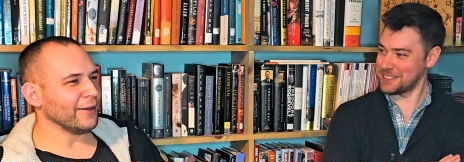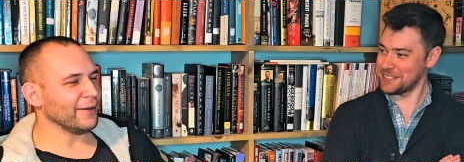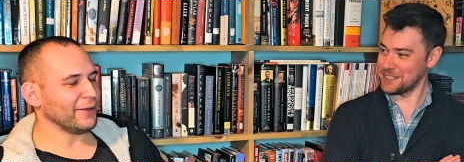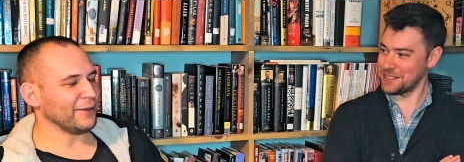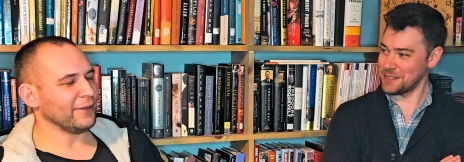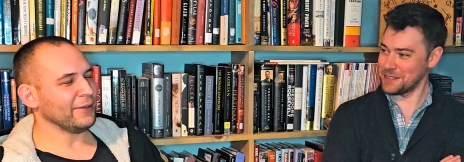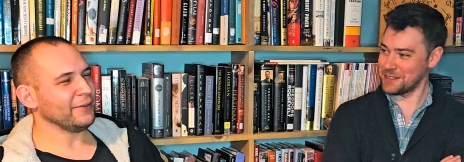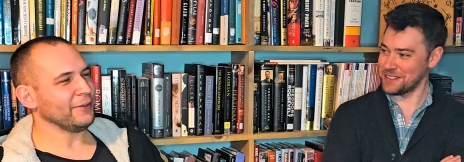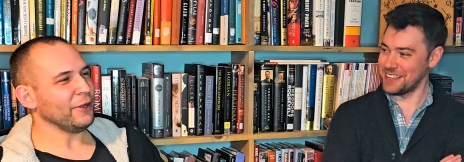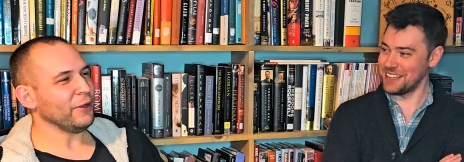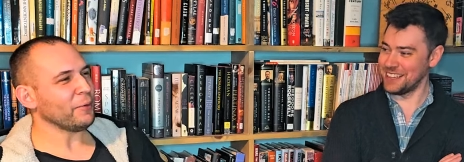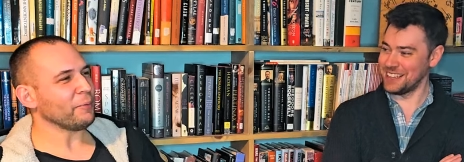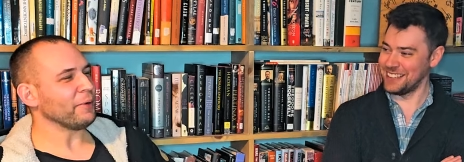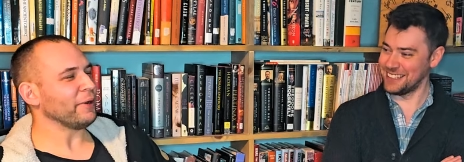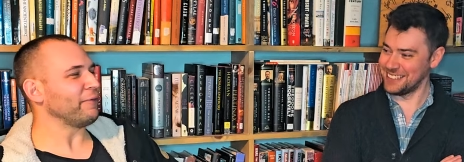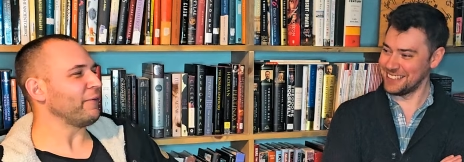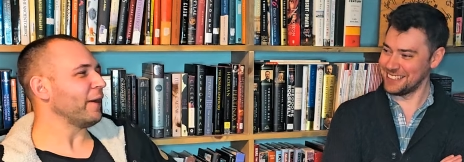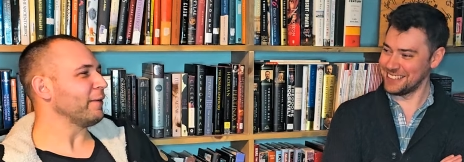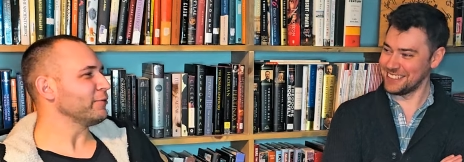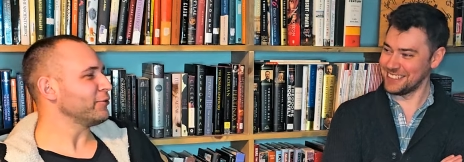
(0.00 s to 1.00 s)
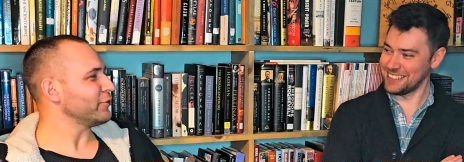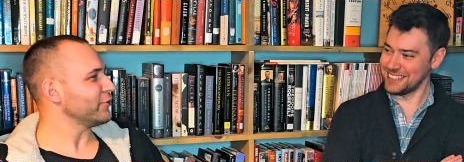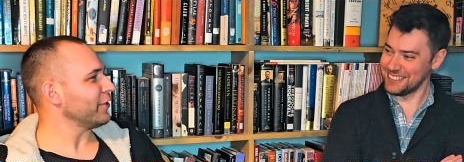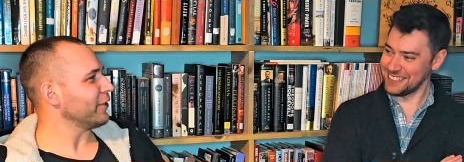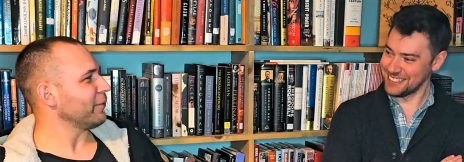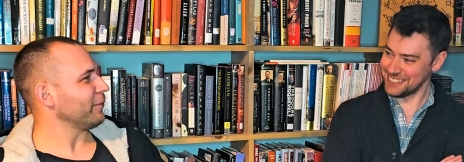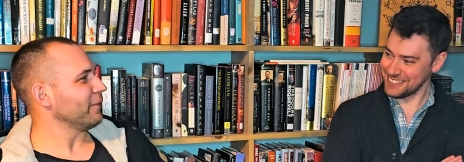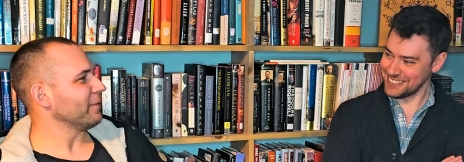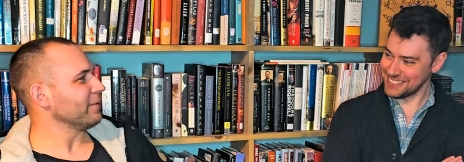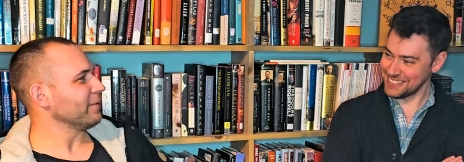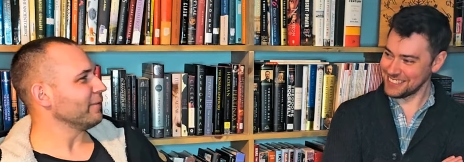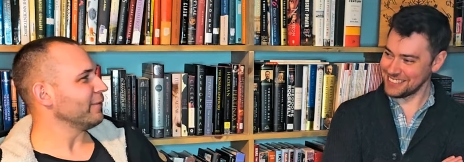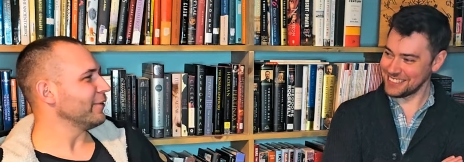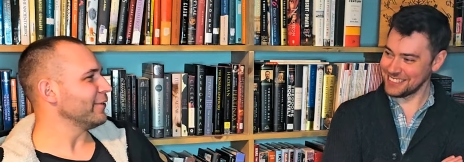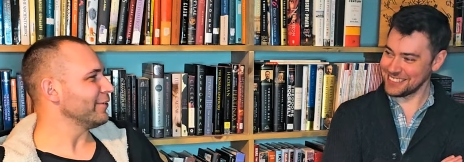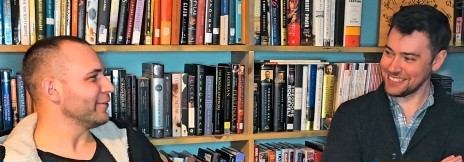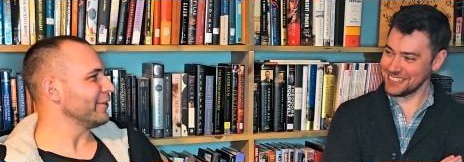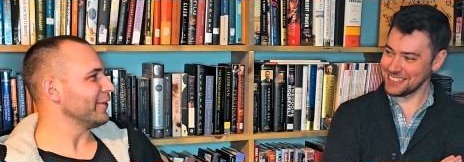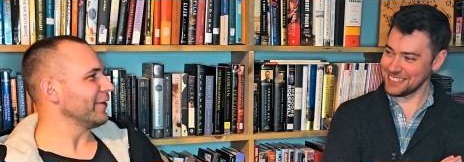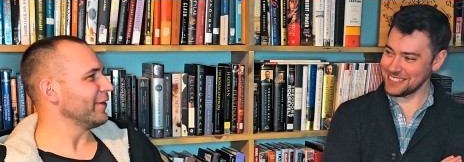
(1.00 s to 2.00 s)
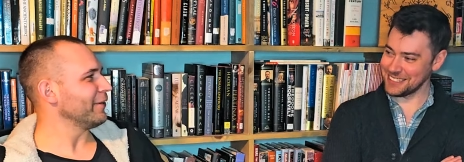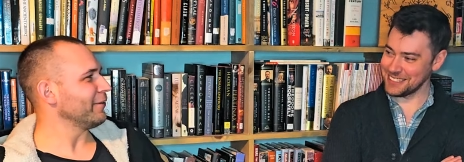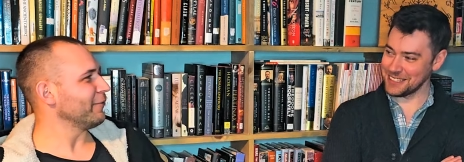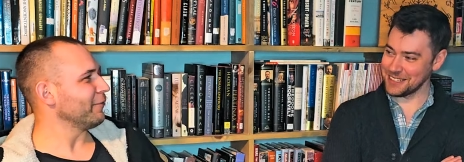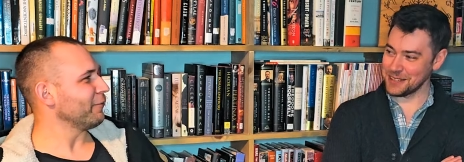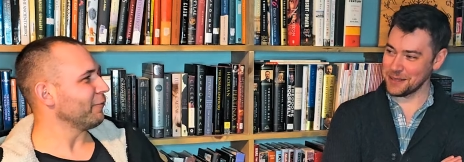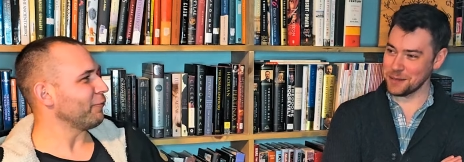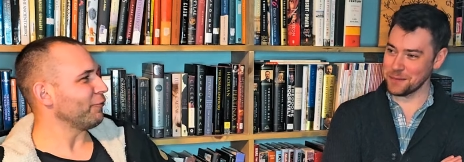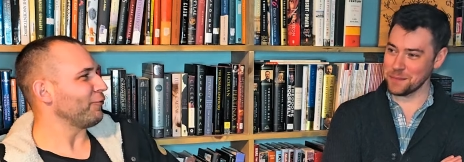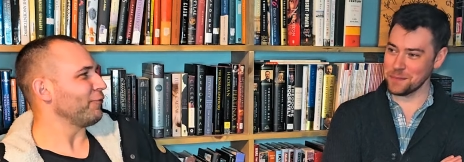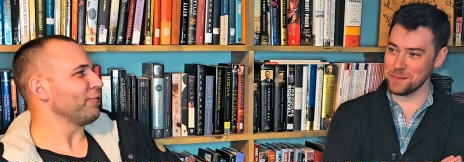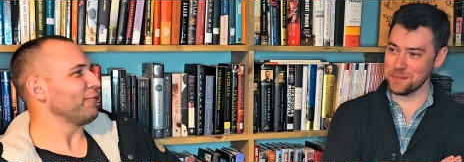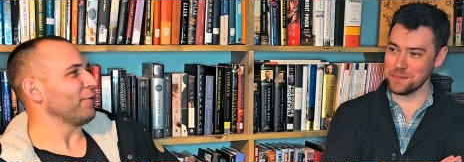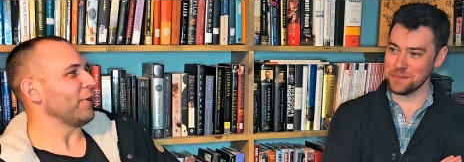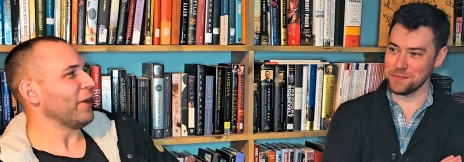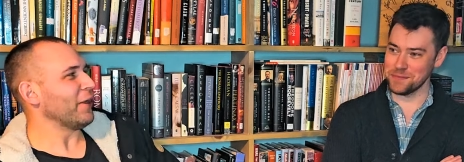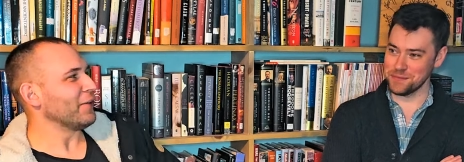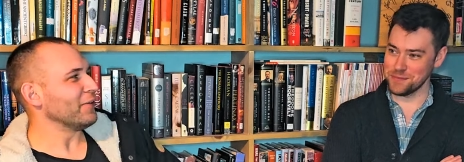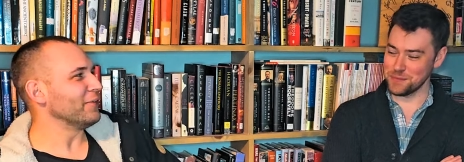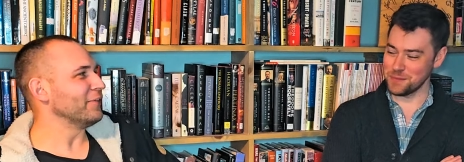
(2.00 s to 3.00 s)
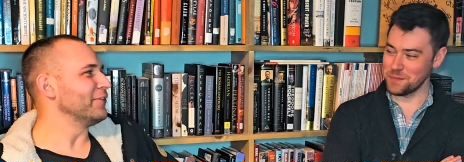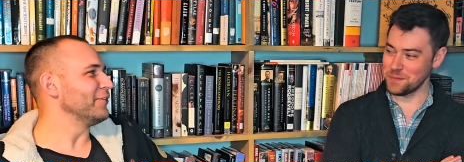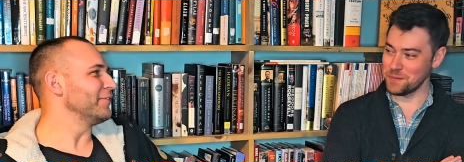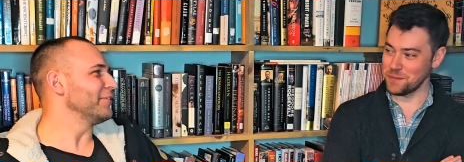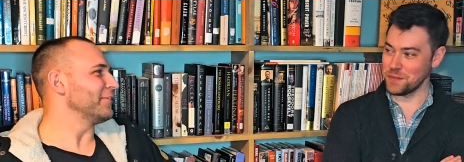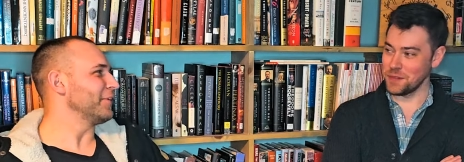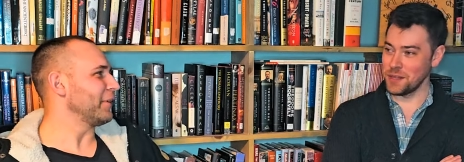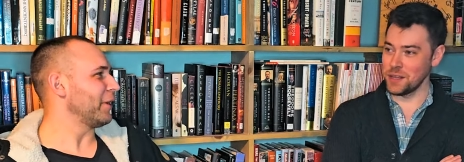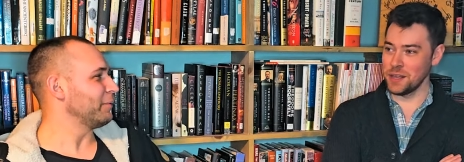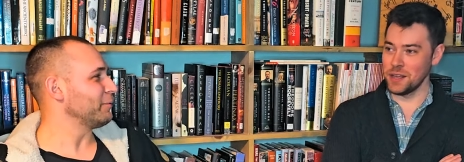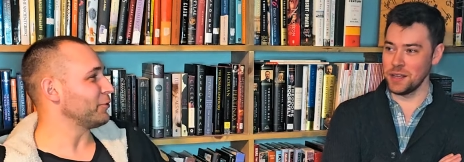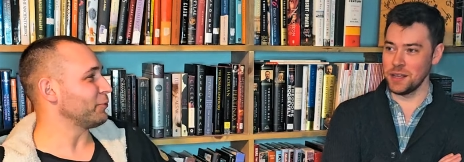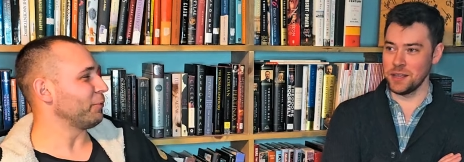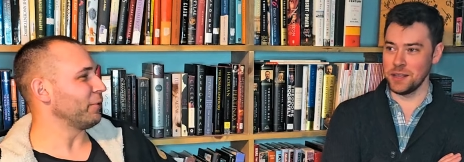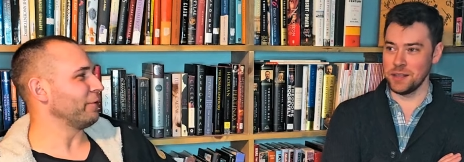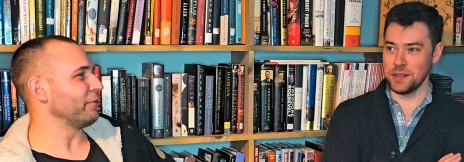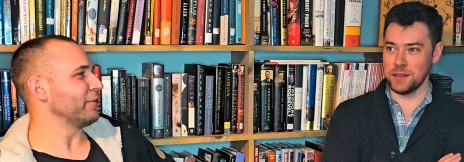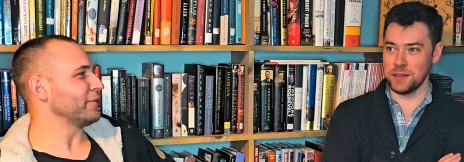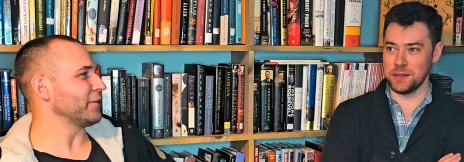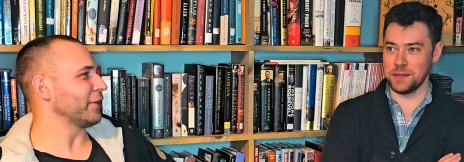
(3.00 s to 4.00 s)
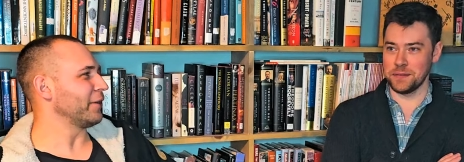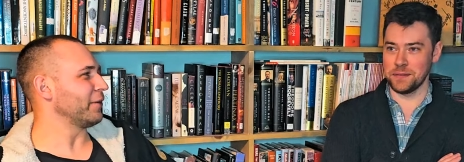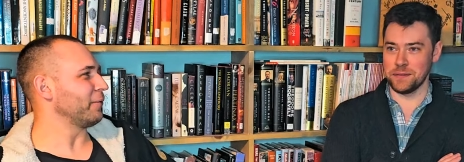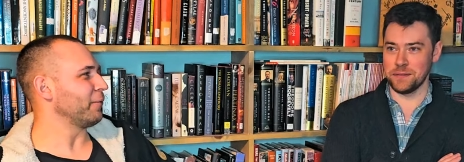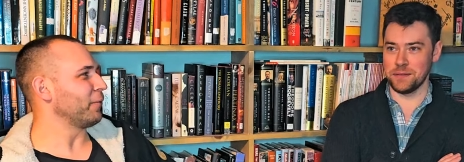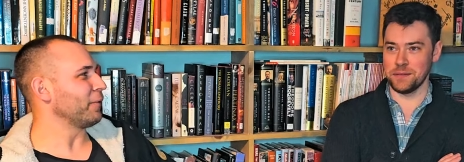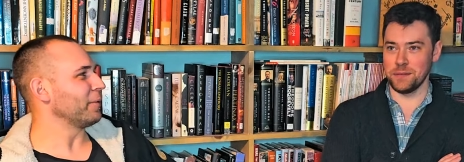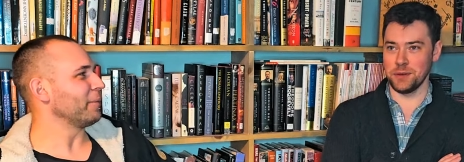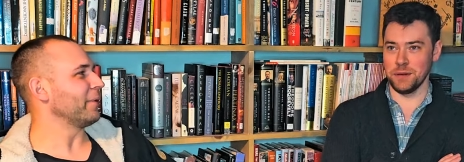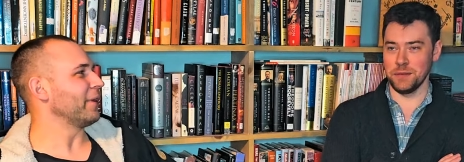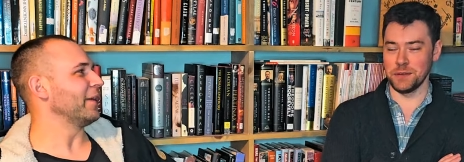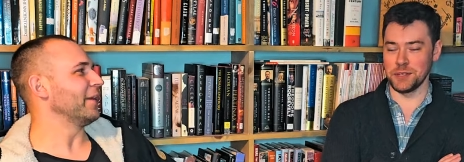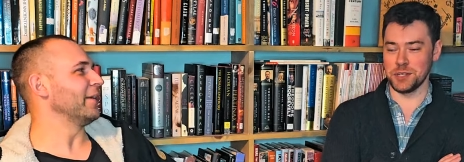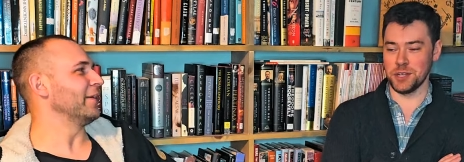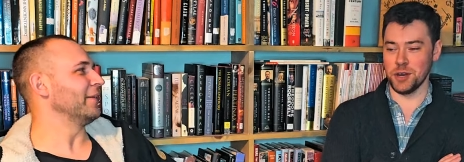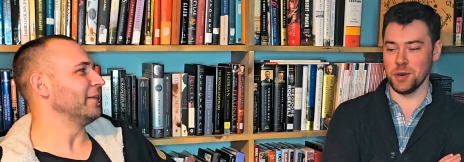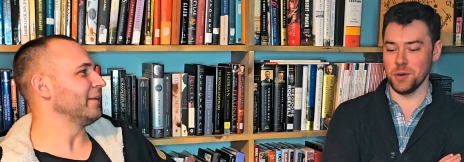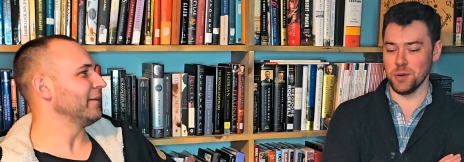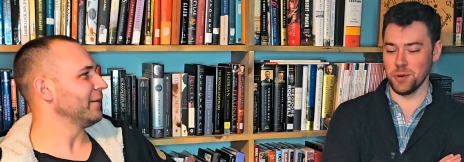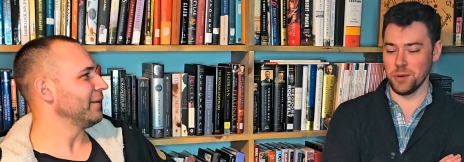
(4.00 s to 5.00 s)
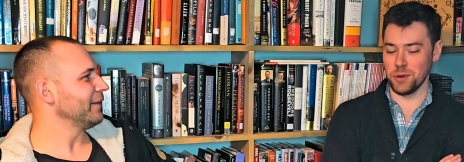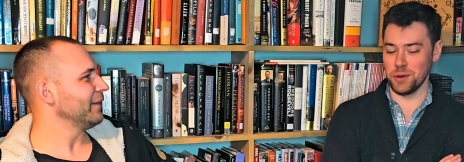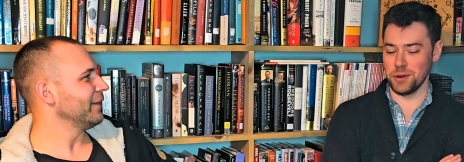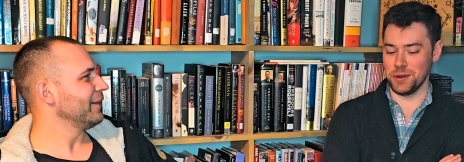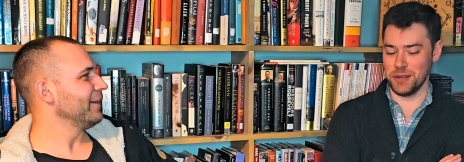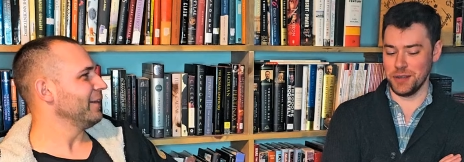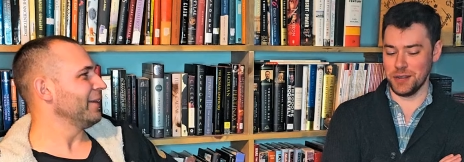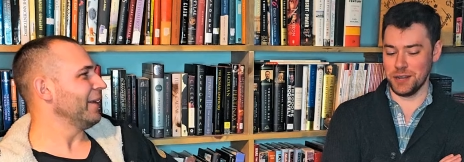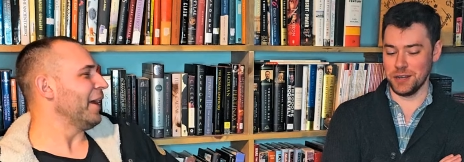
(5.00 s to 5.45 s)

Speaker 1: Yeah. No, but if I was just, like, one of his, like, friends, like, I'm just one of his, like, war
Speaker 2: one band. Of his cohort,